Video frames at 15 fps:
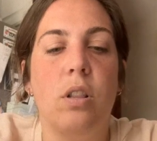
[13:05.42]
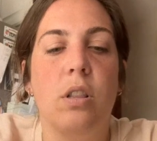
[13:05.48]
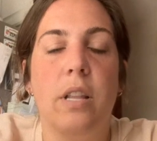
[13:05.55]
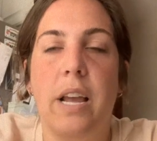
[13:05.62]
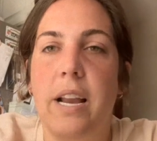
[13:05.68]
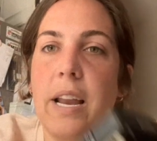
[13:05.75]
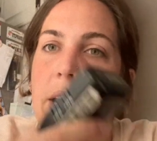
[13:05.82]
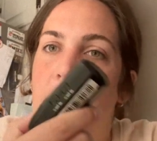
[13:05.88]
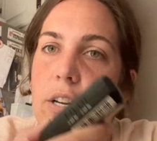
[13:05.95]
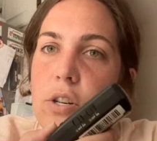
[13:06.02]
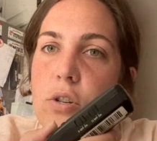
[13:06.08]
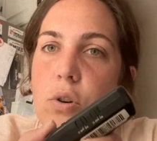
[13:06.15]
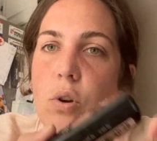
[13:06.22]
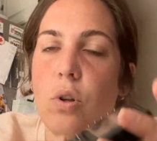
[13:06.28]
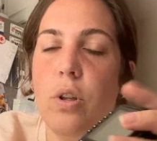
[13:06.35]
lighting
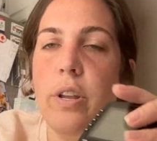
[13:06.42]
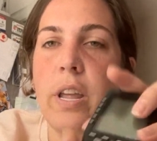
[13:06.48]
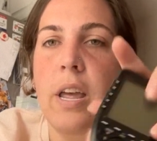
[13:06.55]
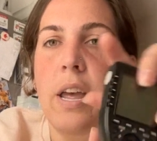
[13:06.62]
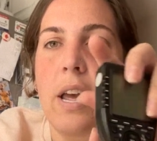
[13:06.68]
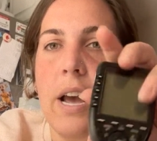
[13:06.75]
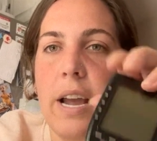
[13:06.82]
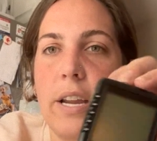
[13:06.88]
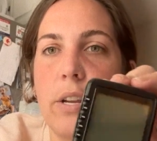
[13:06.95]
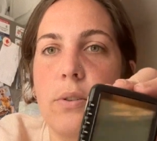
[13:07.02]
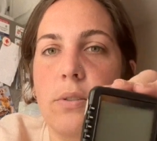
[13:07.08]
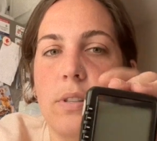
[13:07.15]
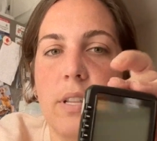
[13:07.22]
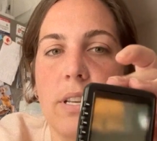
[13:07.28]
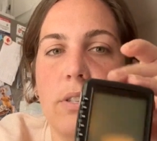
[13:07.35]
controlled, I
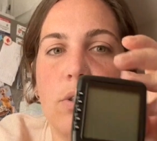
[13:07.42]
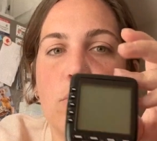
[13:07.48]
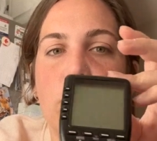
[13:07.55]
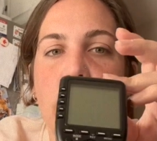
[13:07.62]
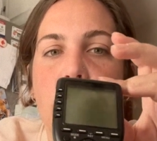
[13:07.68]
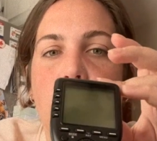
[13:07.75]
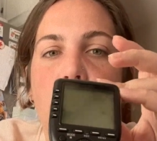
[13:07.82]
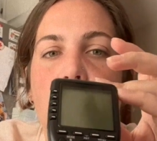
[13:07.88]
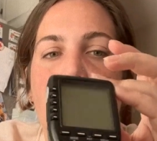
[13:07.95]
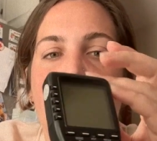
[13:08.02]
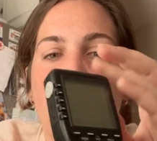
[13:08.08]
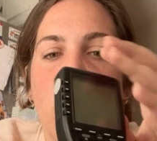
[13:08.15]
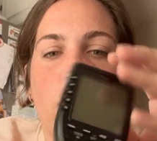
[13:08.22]
use this trigger,